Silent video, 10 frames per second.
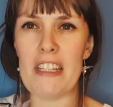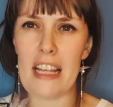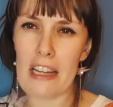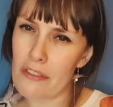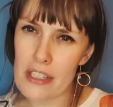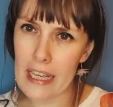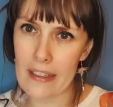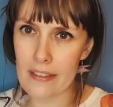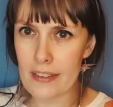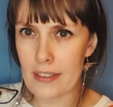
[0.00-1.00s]
set of
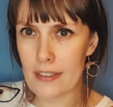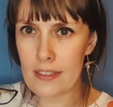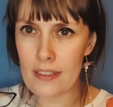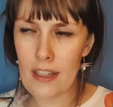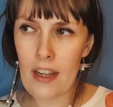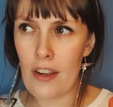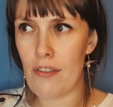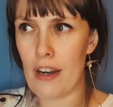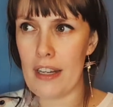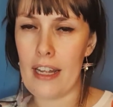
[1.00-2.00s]
scales
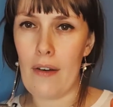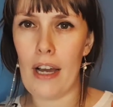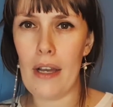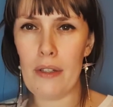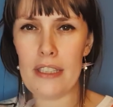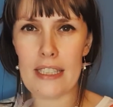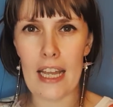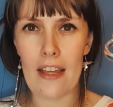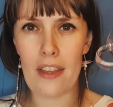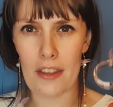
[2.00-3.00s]
right now, I would
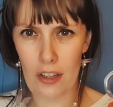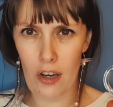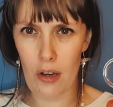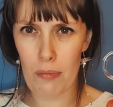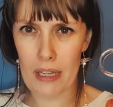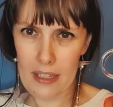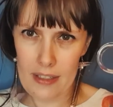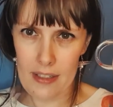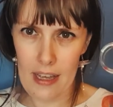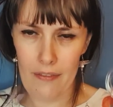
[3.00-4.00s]
say that the cup is
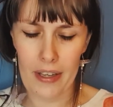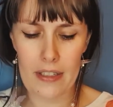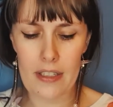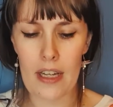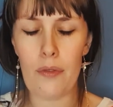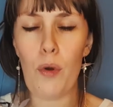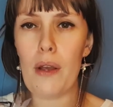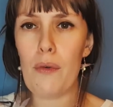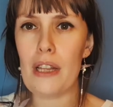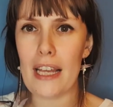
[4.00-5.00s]
the heaviest. And what I
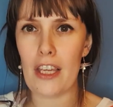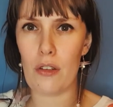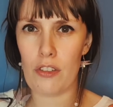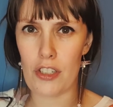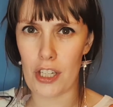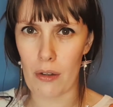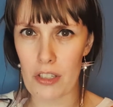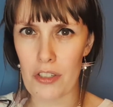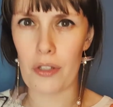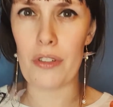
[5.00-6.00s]
would like you to do
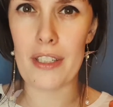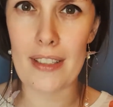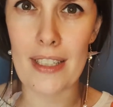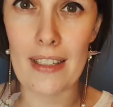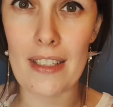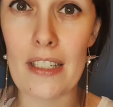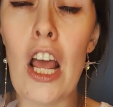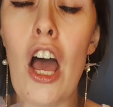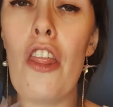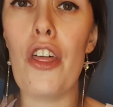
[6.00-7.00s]
is use these sentences.
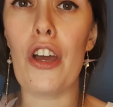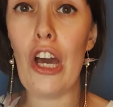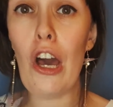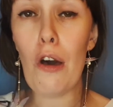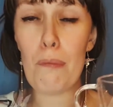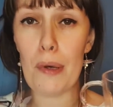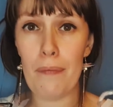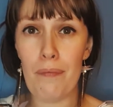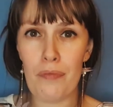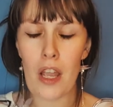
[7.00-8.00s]
The cup
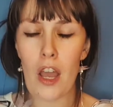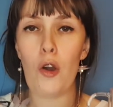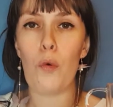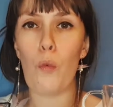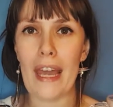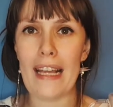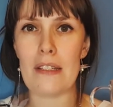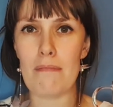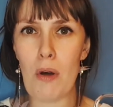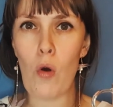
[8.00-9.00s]
weighs
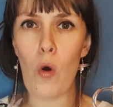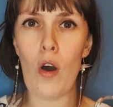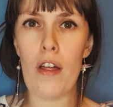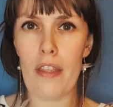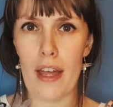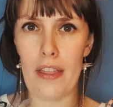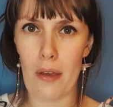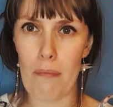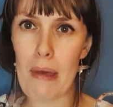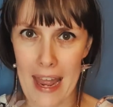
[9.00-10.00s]
more than the
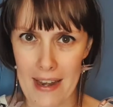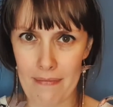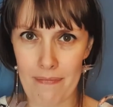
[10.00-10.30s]
pen.